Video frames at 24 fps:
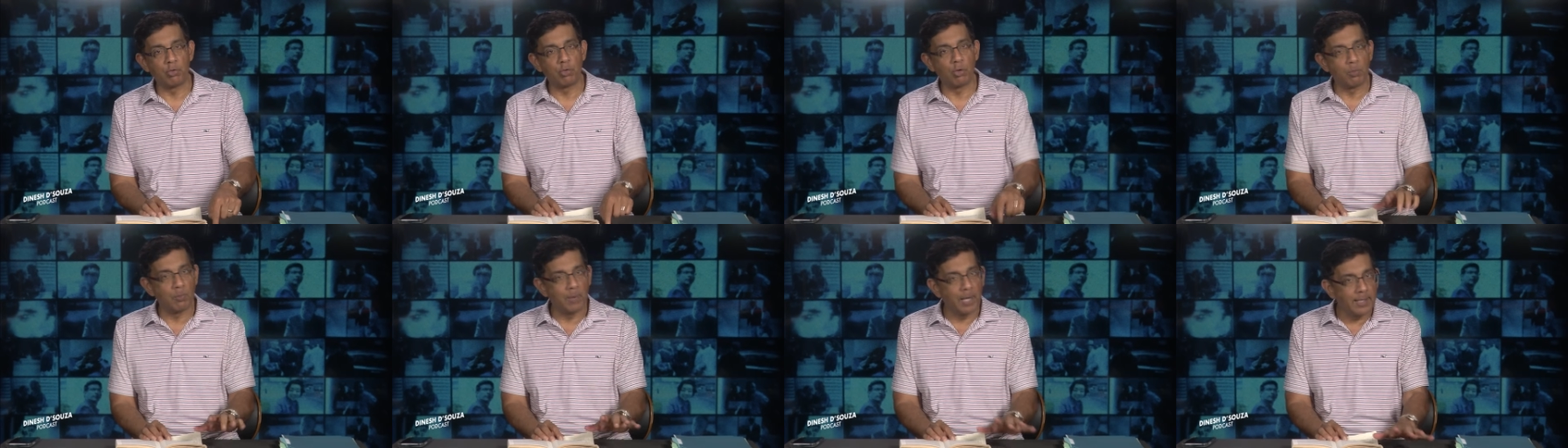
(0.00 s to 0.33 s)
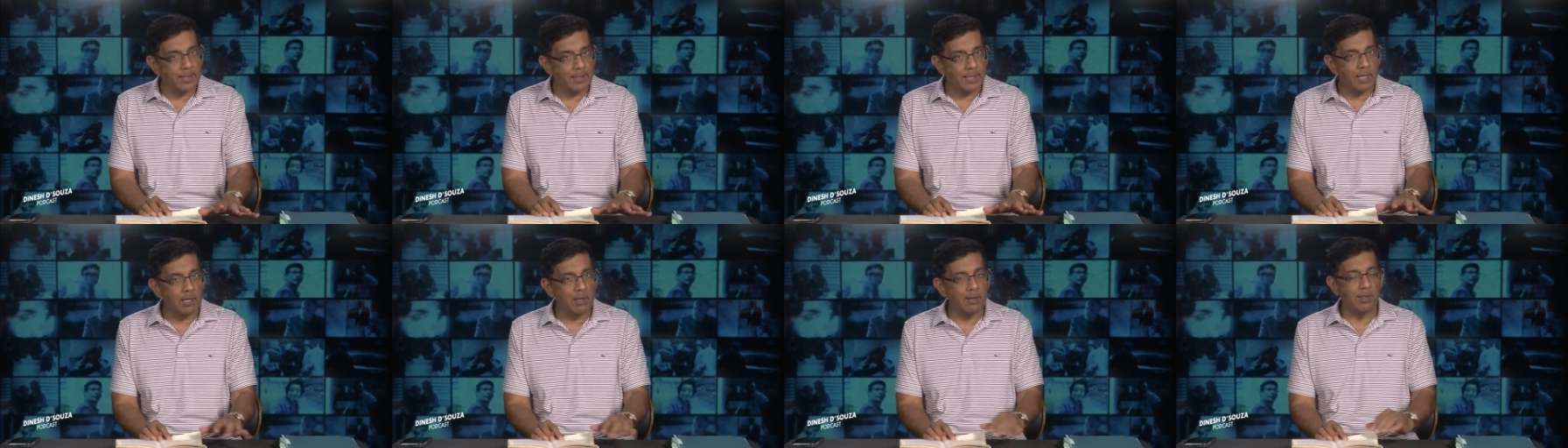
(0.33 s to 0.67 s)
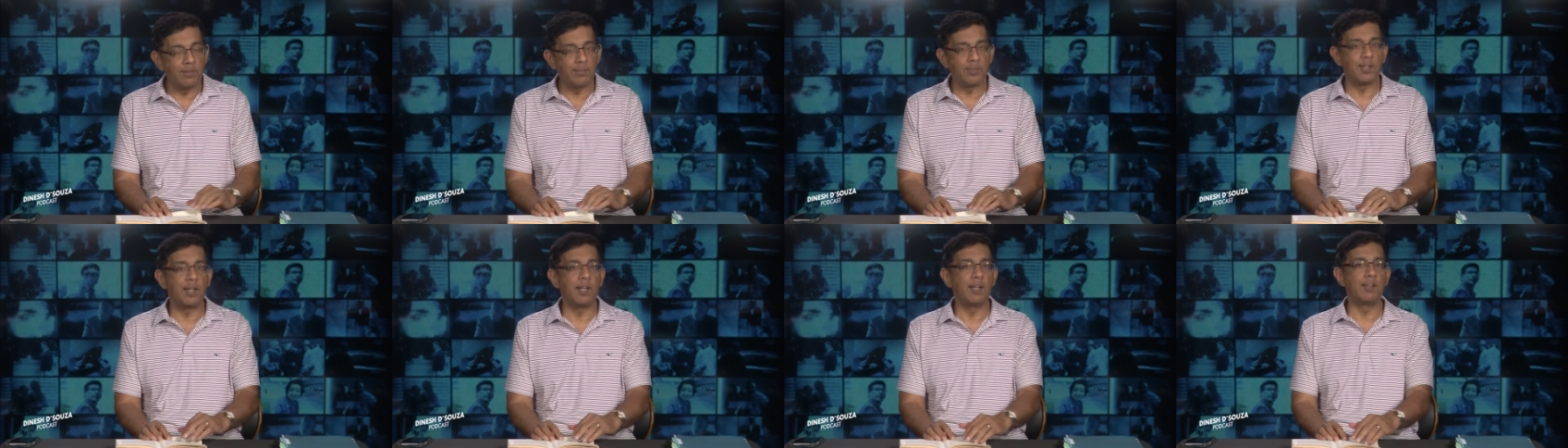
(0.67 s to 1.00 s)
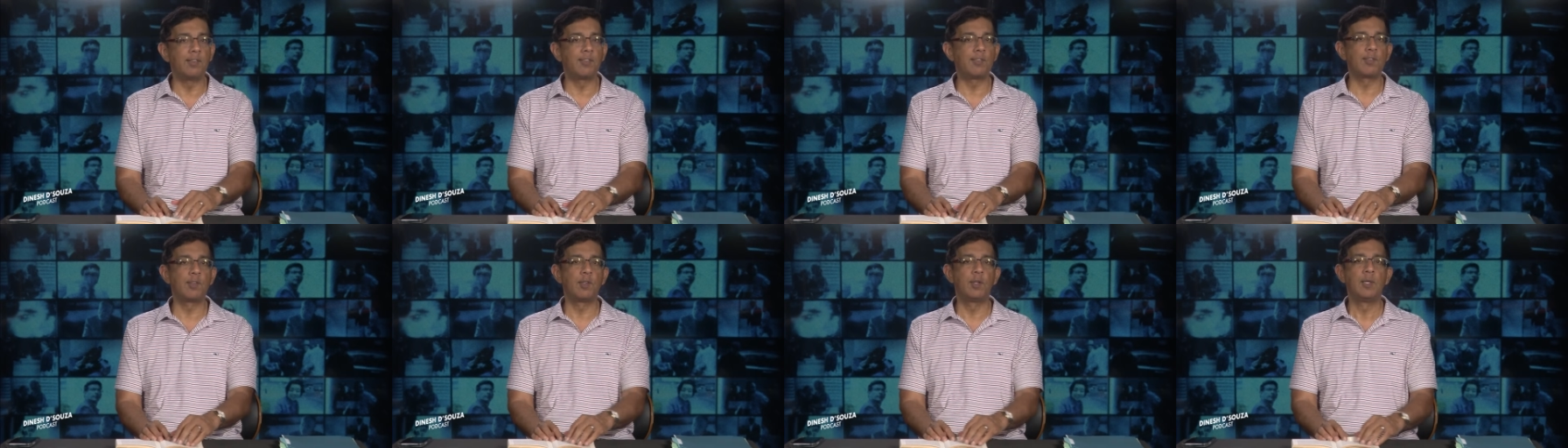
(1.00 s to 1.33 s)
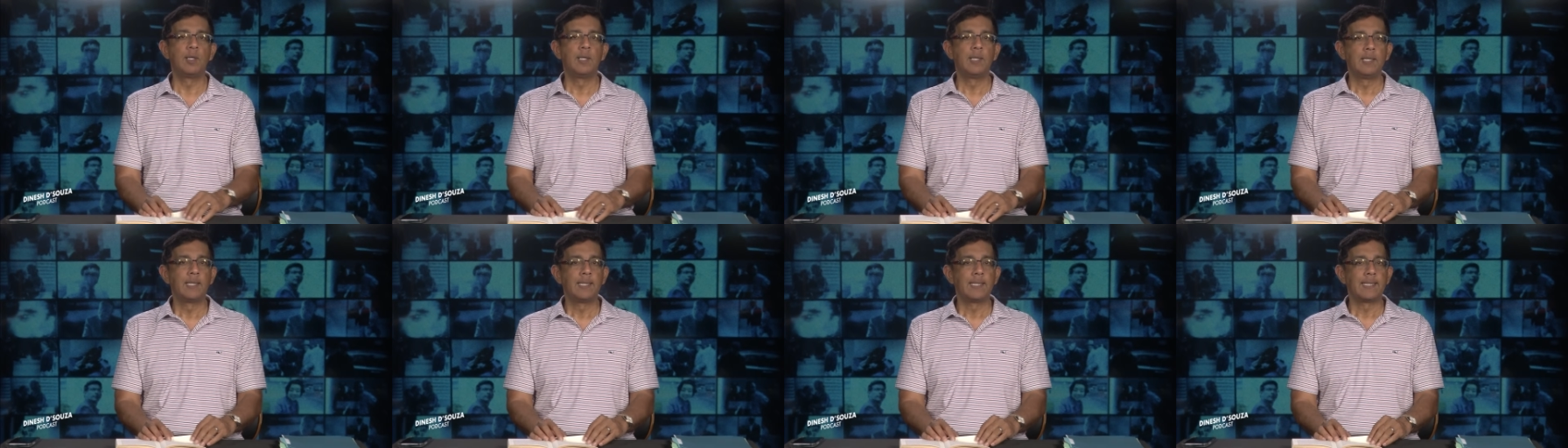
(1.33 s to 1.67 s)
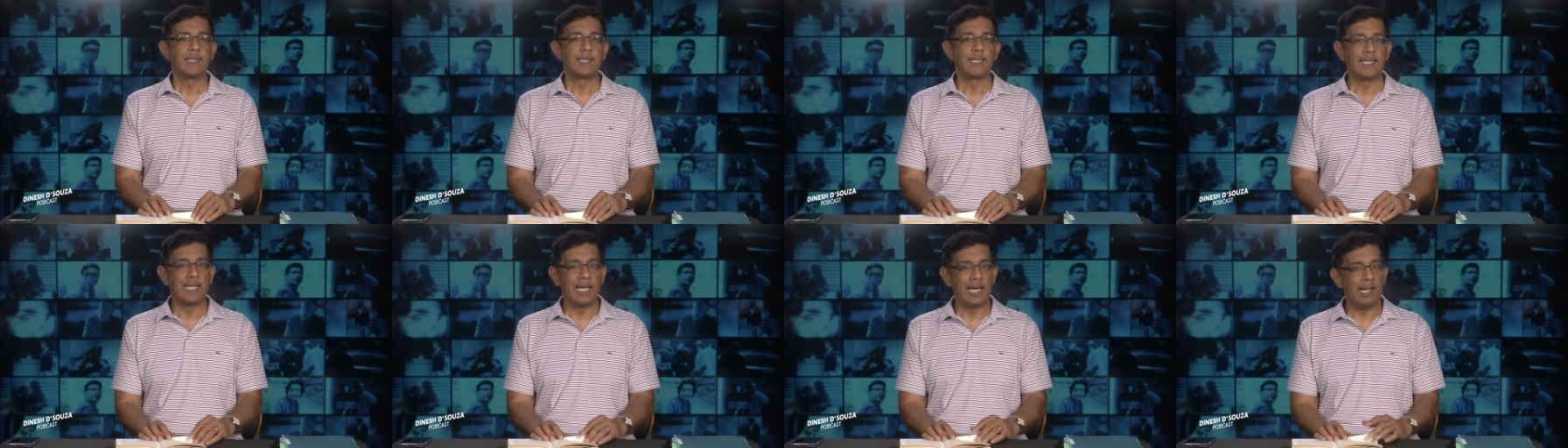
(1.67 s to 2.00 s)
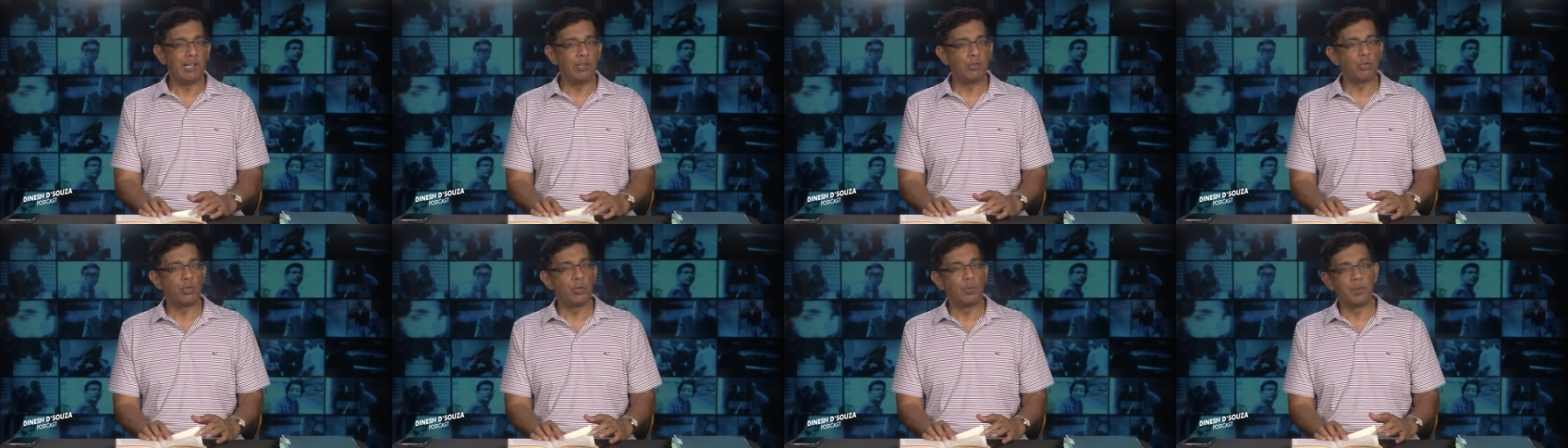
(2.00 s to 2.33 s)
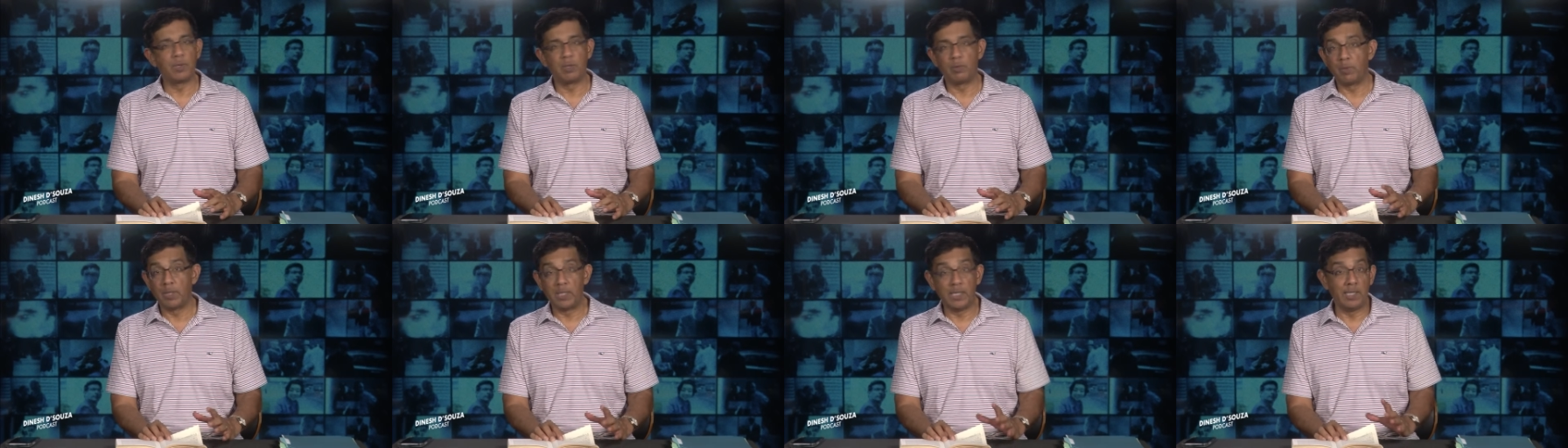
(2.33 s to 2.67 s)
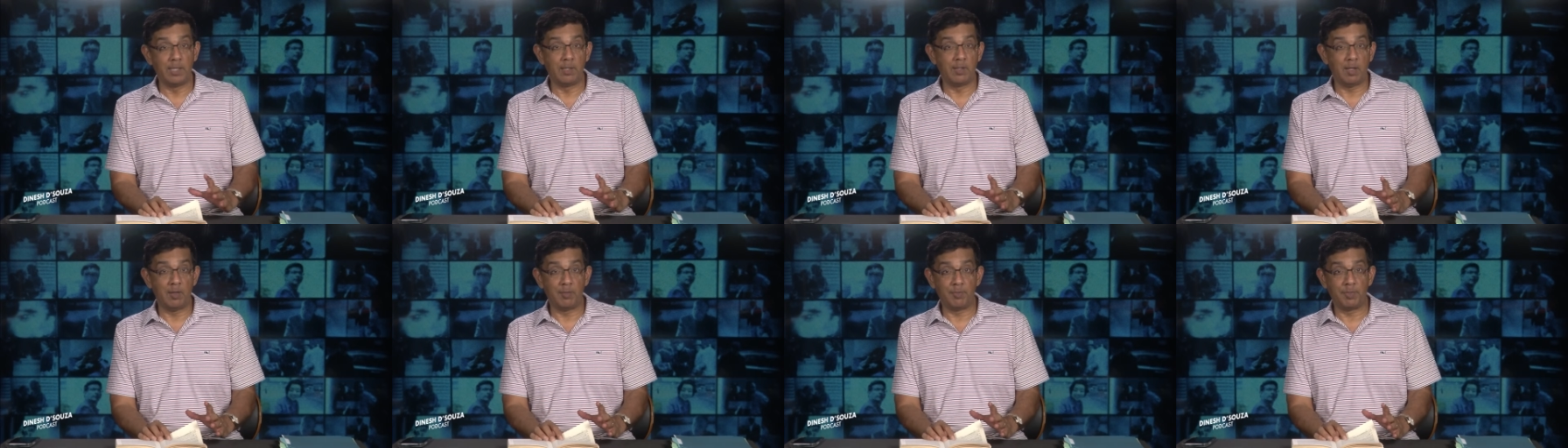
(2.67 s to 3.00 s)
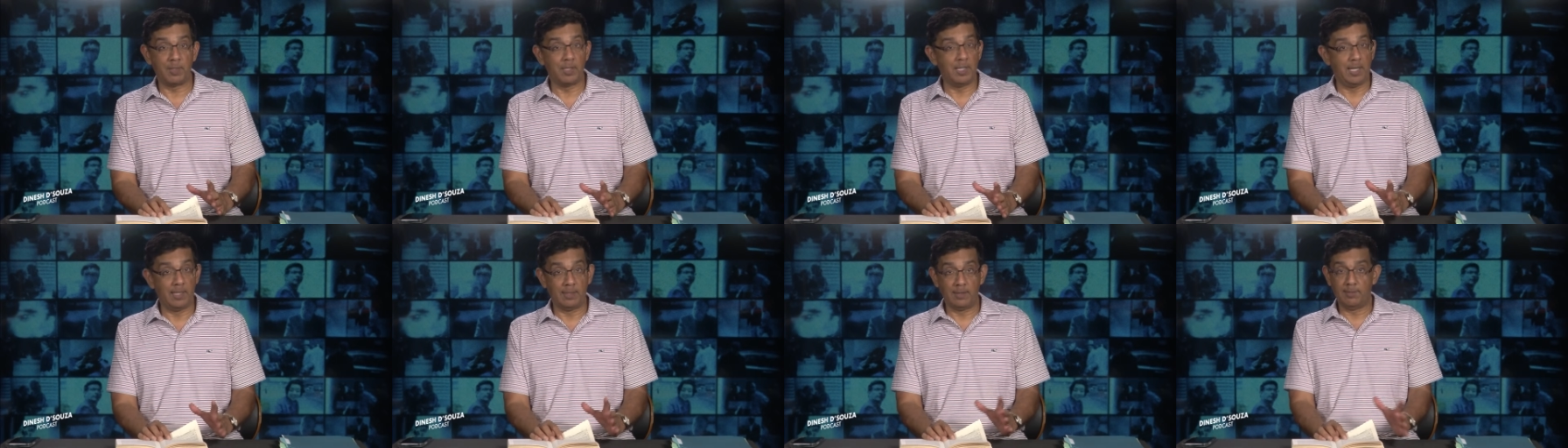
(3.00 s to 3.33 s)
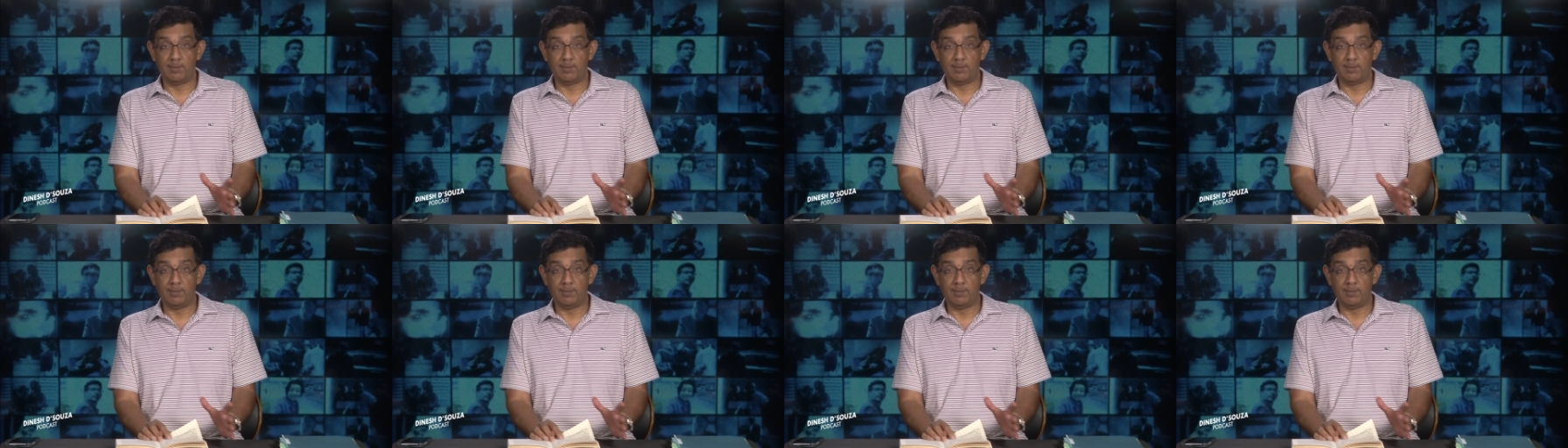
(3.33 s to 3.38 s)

So right there, he says, the guys who were really tough are like,